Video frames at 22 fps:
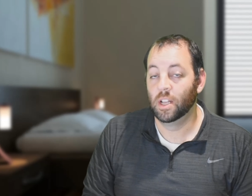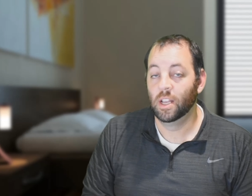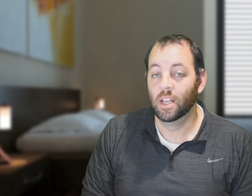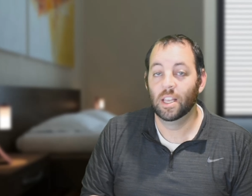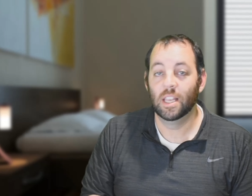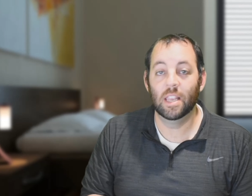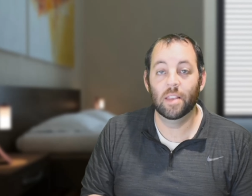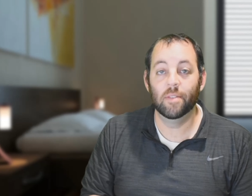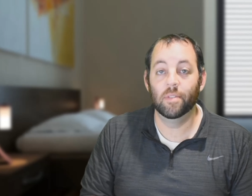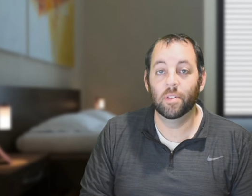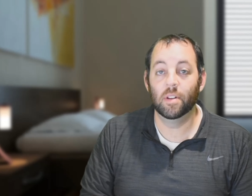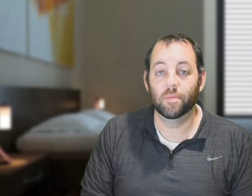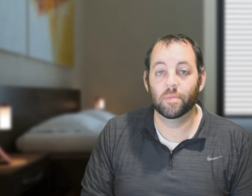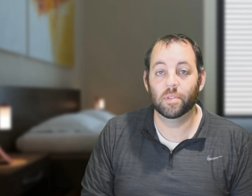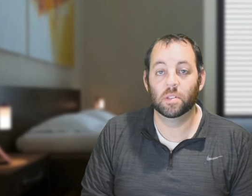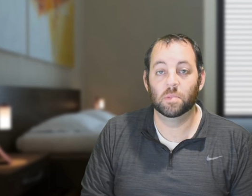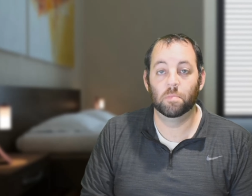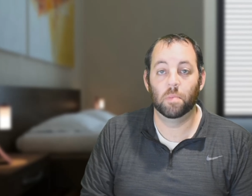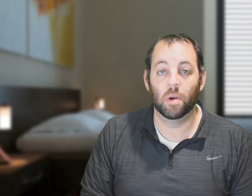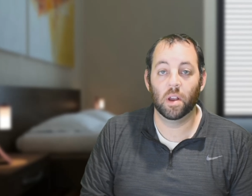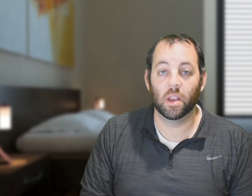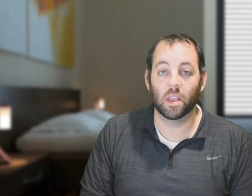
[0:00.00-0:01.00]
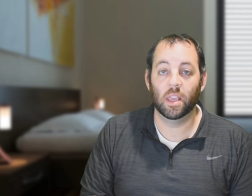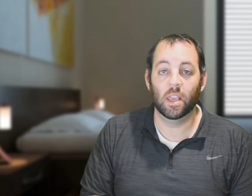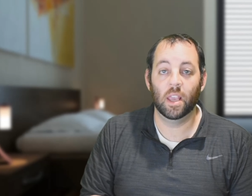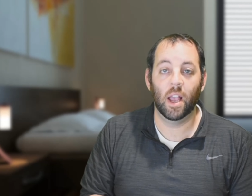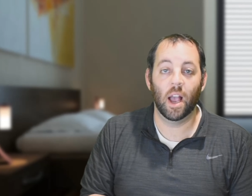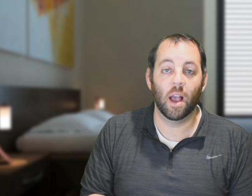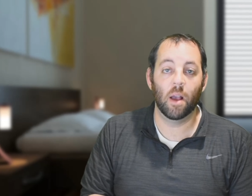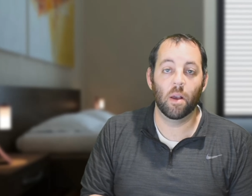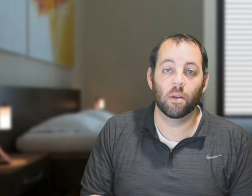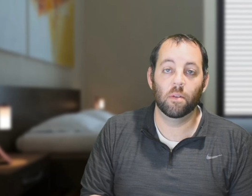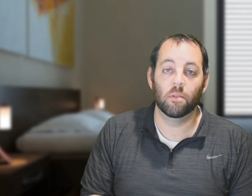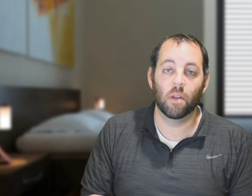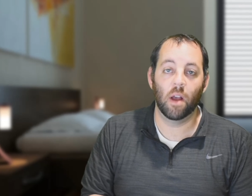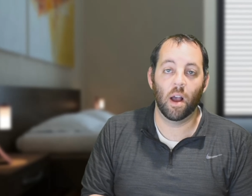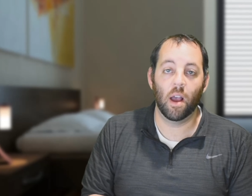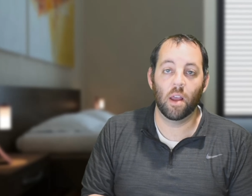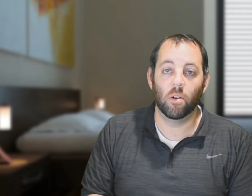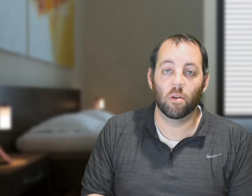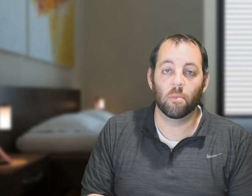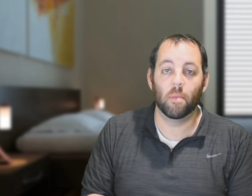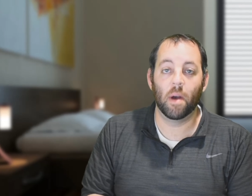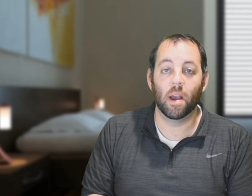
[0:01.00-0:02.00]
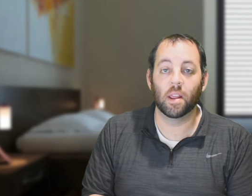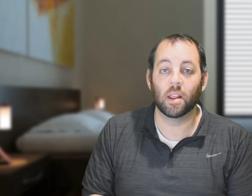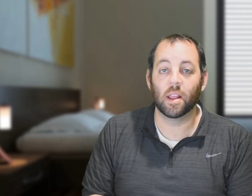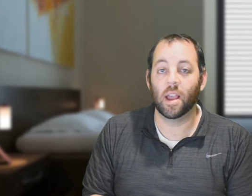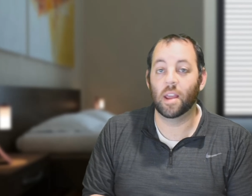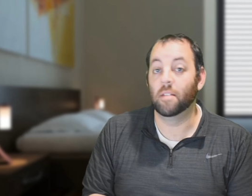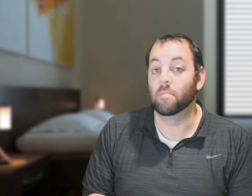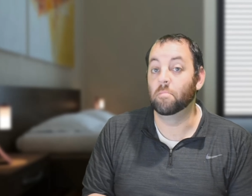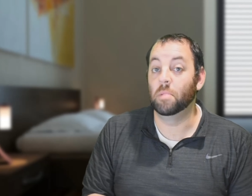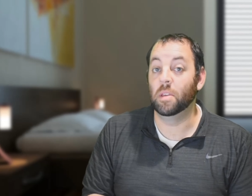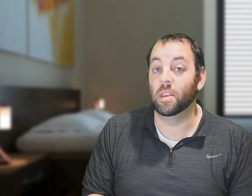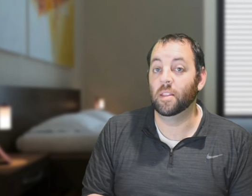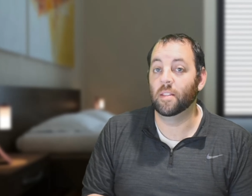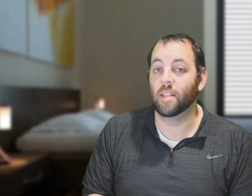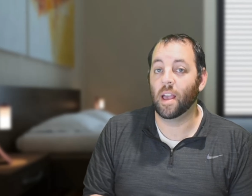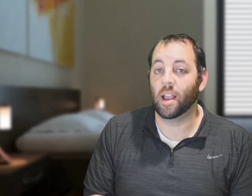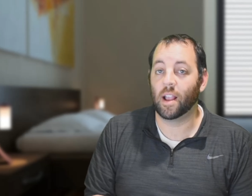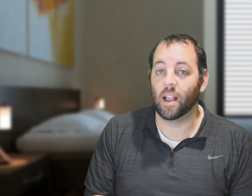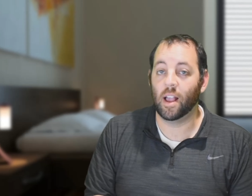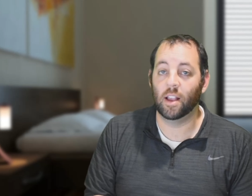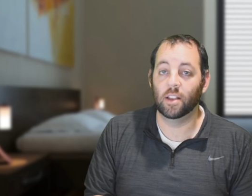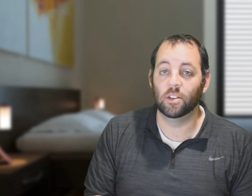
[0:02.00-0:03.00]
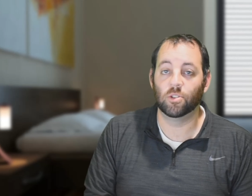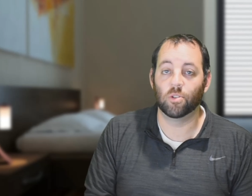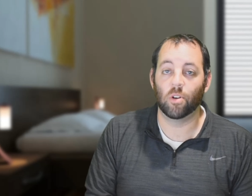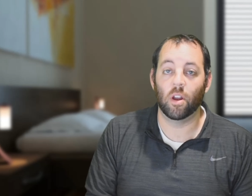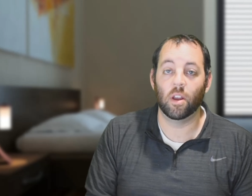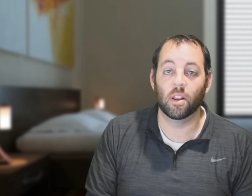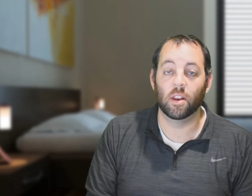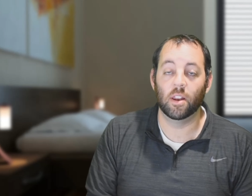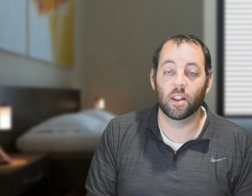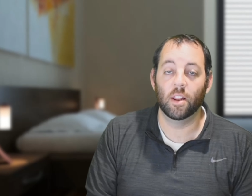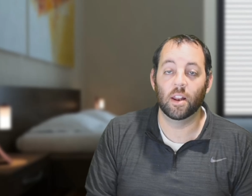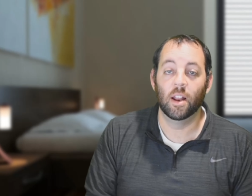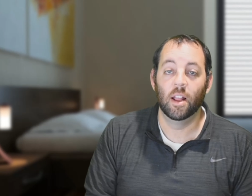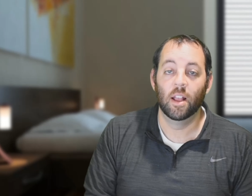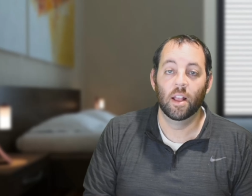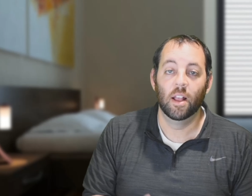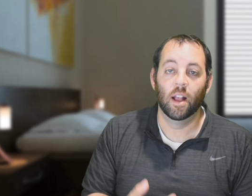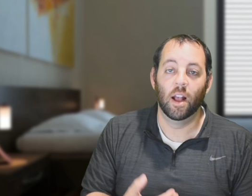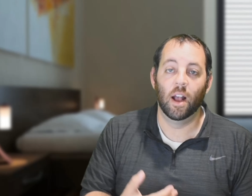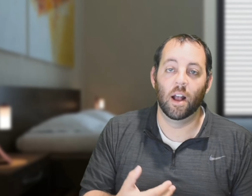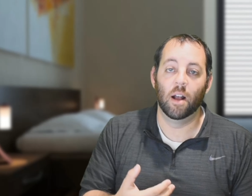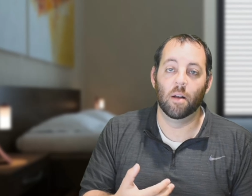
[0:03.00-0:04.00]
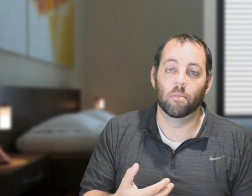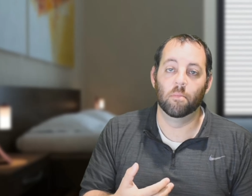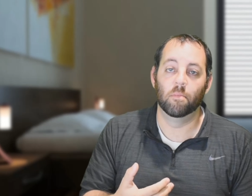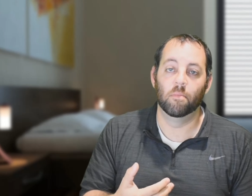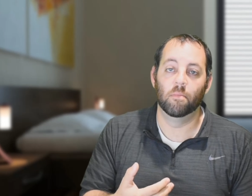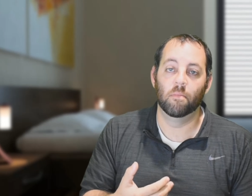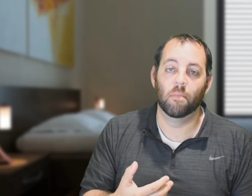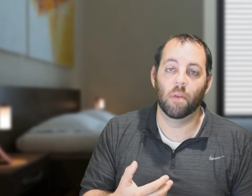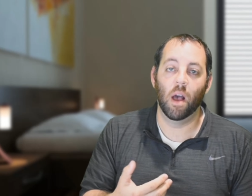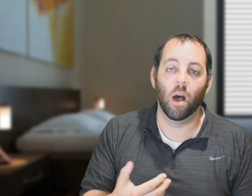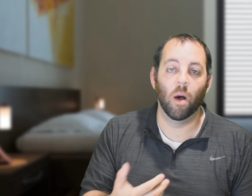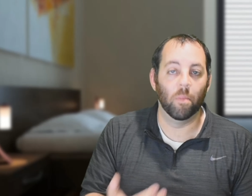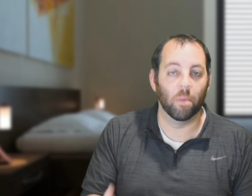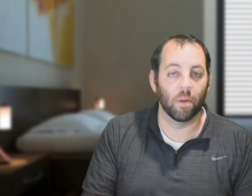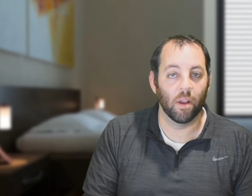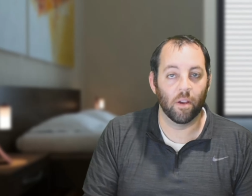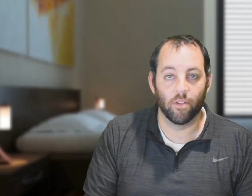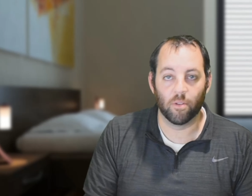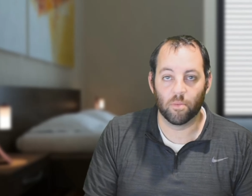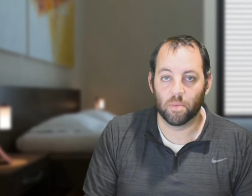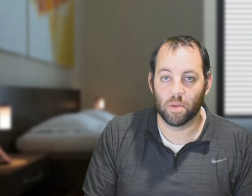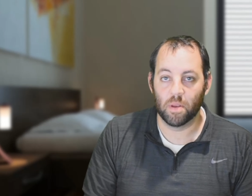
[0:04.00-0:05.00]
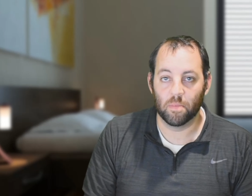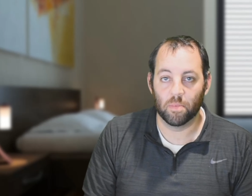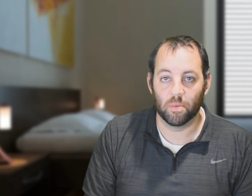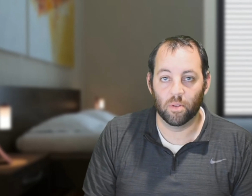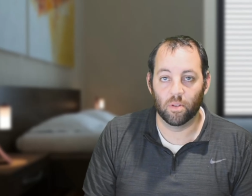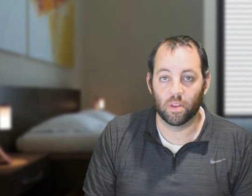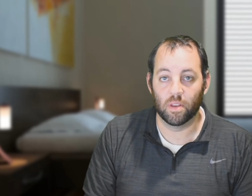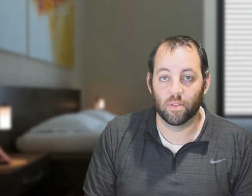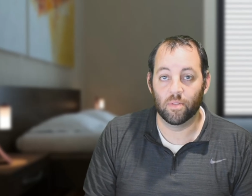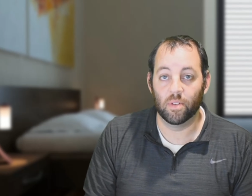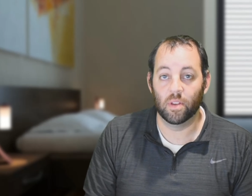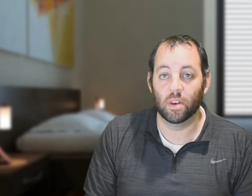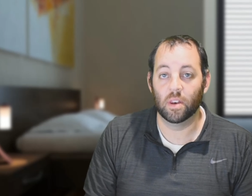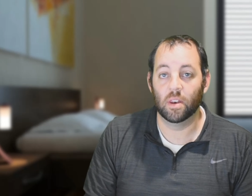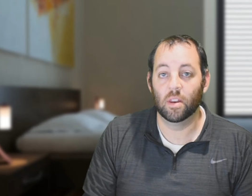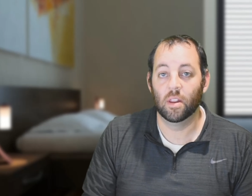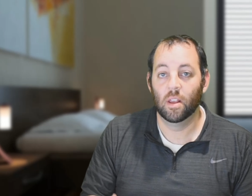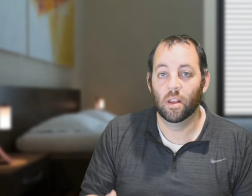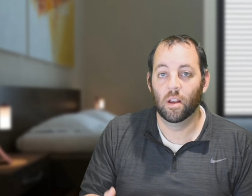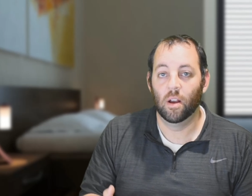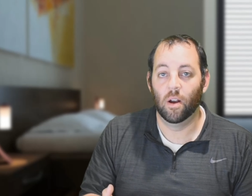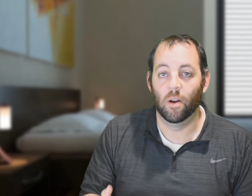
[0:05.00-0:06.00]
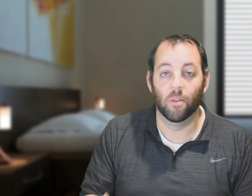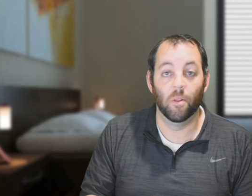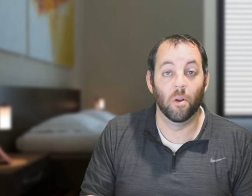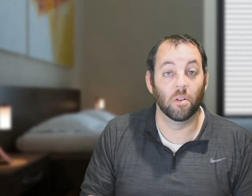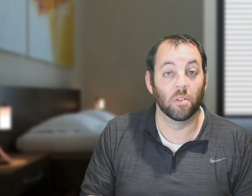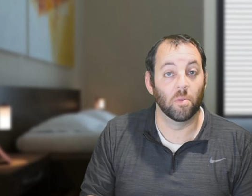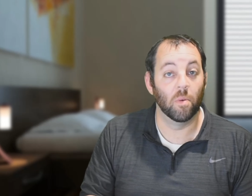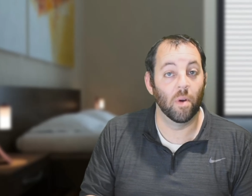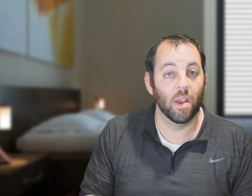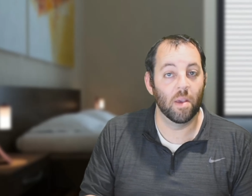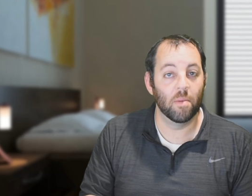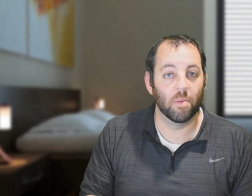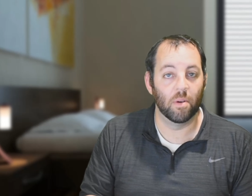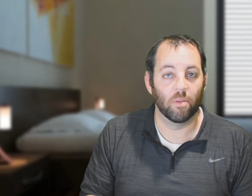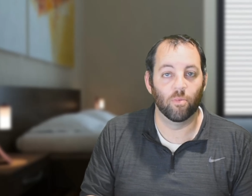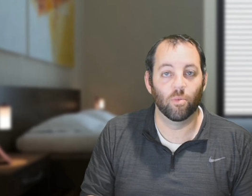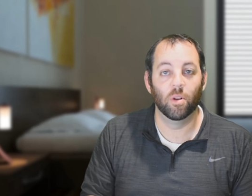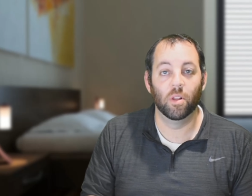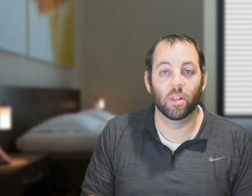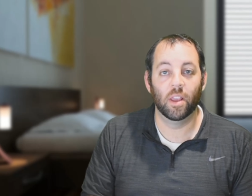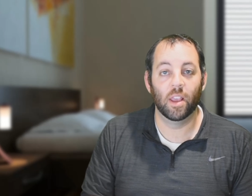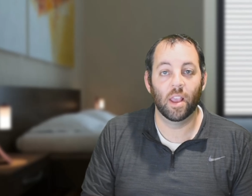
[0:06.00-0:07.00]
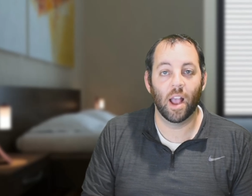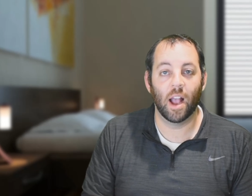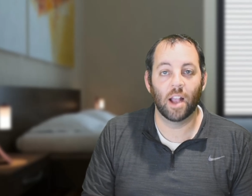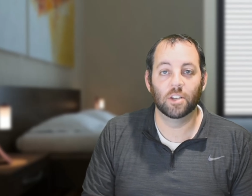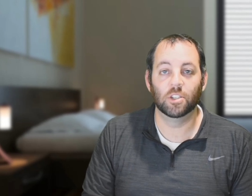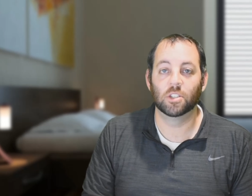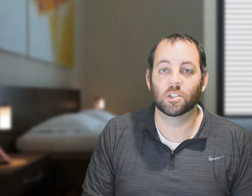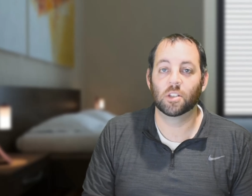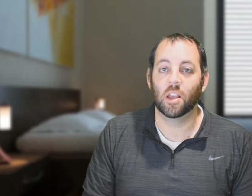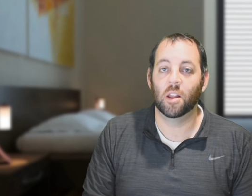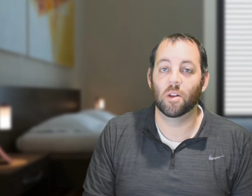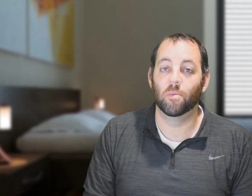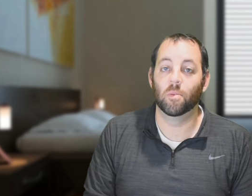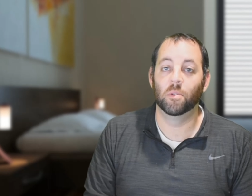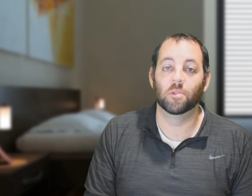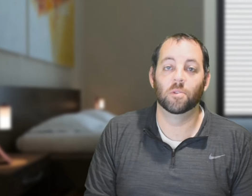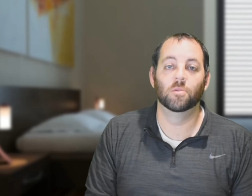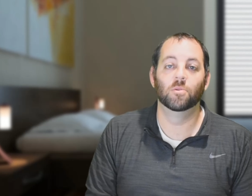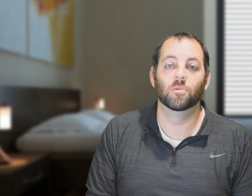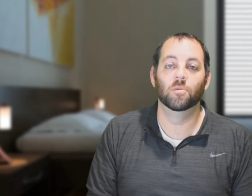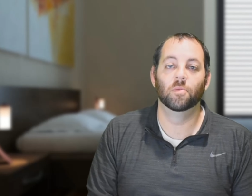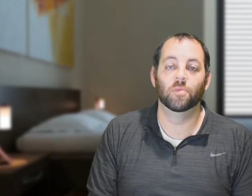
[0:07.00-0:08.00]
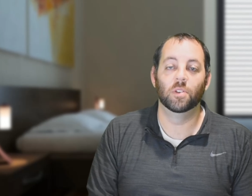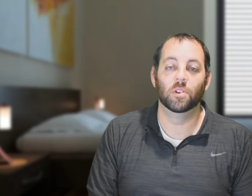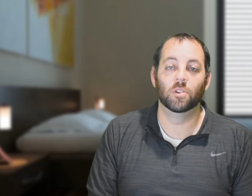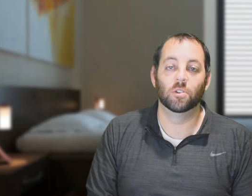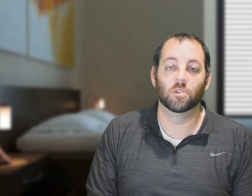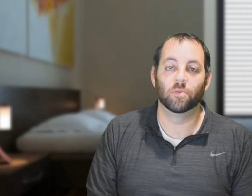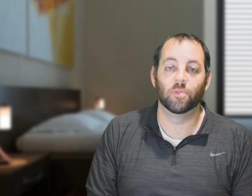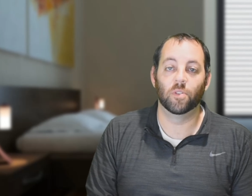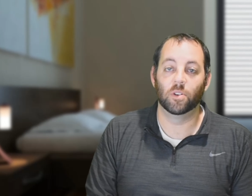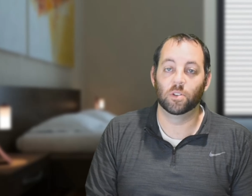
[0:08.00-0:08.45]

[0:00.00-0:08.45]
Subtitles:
Even if it's buggy, I don't mind kind of being that guy trying it, helping other people even along the way. But really, I just kind of want those new features first.